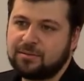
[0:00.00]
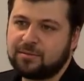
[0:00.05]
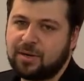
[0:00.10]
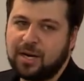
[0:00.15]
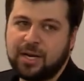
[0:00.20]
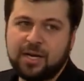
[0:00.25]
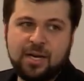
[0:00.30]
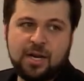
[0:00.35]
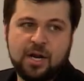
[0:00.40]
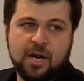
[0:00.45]

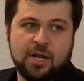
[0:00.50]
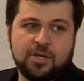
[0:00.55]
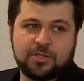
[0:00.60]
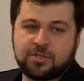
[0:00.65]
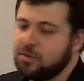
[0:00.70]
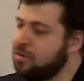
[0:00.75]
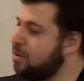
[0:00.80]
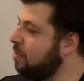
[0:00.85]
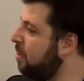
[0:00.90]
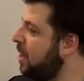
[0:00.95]
right?
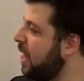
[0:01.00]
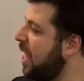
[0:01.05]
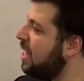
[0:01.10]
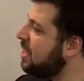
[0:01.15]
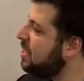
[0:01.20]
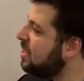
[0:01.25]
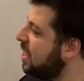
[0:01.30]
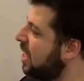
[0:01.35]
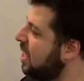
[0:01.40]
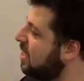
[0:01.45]
So the
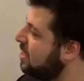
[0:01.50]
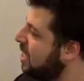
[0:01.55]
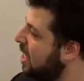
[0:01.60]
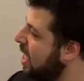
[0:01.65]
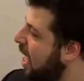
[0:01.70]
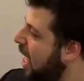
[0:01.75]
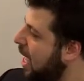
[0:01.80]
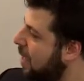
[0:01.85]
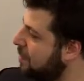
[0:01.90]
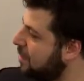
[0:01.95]
plan says,
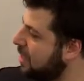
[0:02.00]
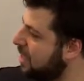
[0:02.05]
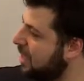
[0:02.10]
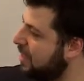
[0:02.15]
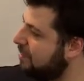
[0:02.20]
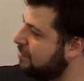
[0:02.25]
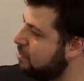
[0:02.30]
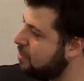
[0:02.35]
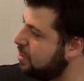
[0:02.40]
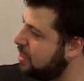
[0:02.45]
I'm going to
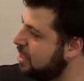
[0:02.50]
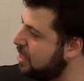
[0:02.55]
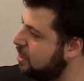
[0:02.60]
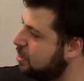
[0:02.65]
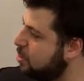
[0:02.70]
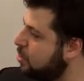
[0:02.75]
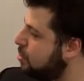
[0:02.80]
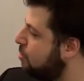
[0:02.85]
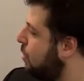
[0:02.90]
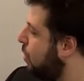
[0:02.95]
give you these
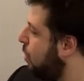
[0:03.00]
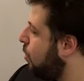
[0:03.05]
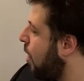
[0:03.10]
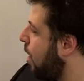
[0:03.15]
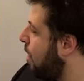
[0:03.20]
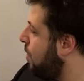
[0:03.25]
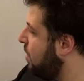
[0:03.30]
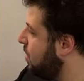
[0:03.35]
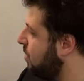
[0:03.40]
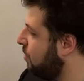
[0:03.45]
two
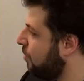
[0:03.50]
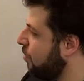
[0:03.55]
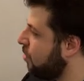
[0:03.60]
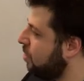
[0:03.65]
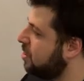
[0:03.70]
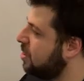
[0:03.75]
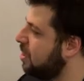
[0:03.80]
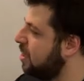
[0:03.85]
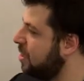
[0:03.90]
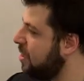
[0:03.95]
requirements
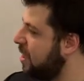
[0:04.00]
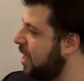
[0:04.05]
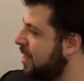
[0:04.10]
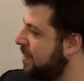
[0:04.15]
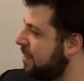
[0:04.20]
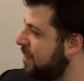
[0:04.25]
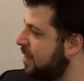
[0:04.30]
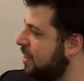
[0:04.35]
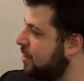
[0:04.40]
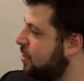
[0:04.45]
first,
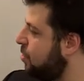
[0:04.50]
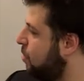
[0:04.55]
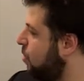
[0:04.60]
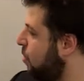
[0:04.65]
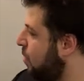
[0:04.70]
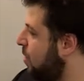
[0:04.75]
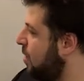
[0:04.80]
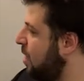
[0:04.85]
then these two,